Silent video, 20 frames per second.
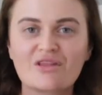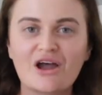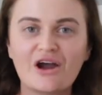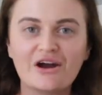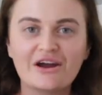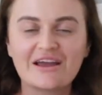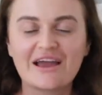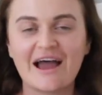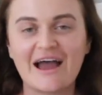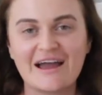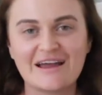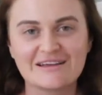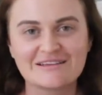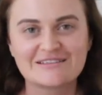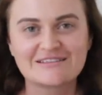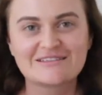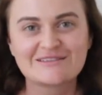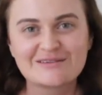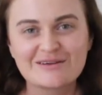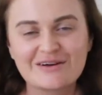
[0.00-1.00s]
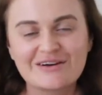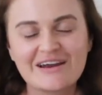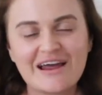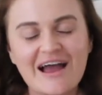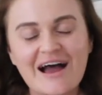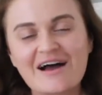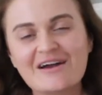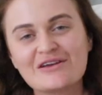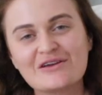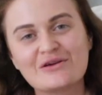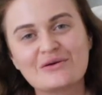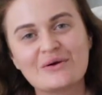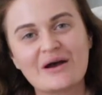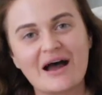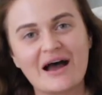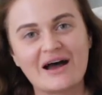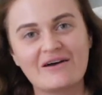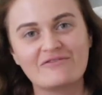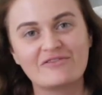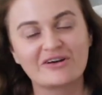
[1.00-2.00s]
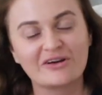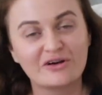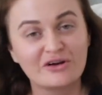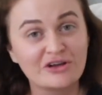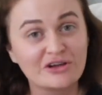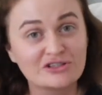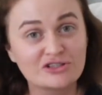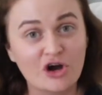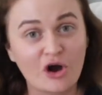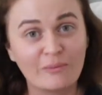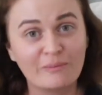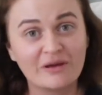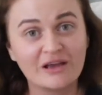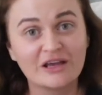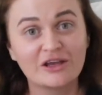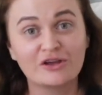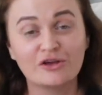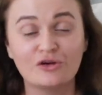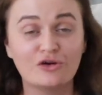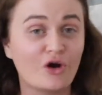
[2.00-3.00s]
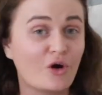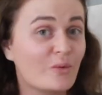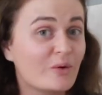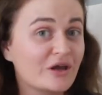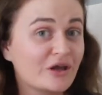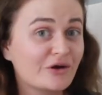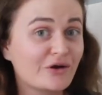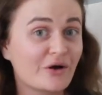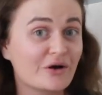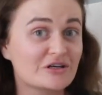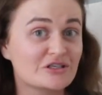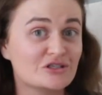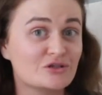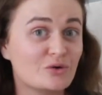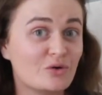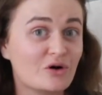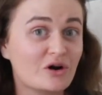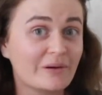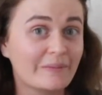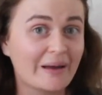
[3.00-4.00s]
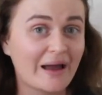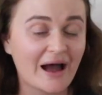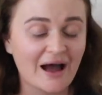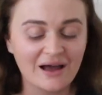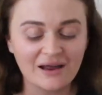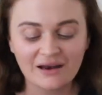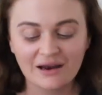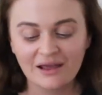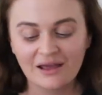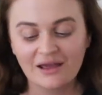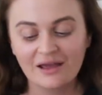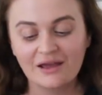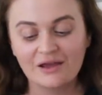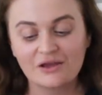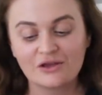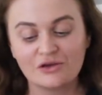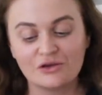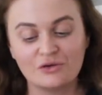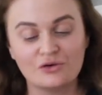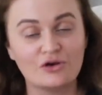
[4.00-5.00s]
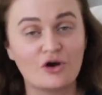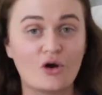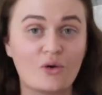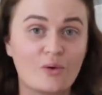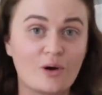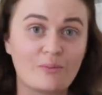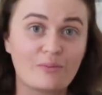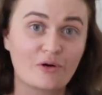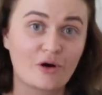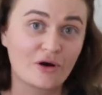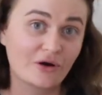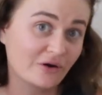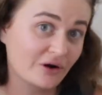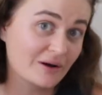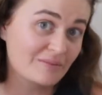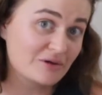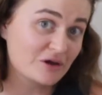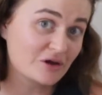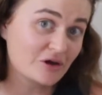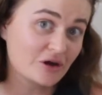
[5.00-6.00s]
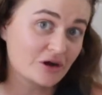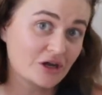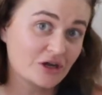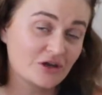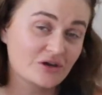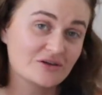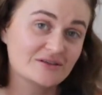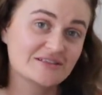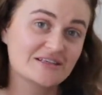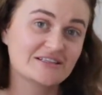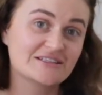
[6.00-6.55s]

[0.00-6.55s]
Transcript: Okay, so now you have got your topic, you know what you're going to talk about, you know what program you're going to use.